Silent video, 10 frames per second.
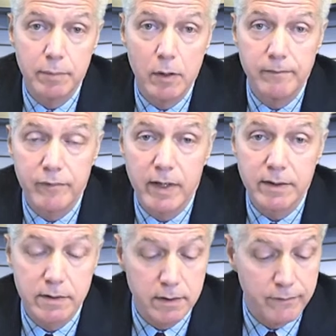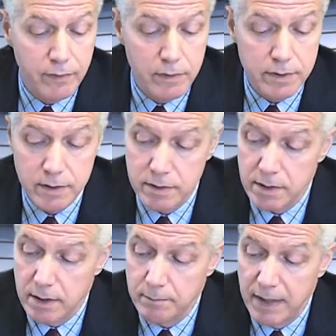Pope Francis I
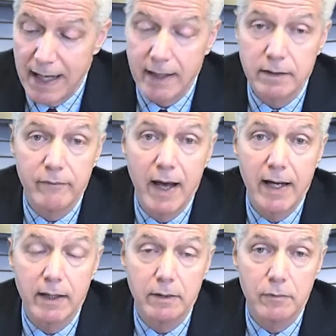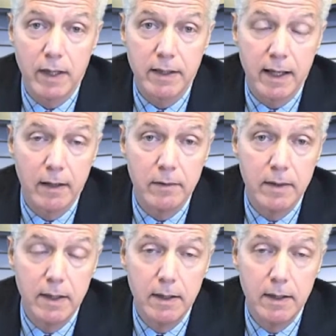is back in the Vatican right now,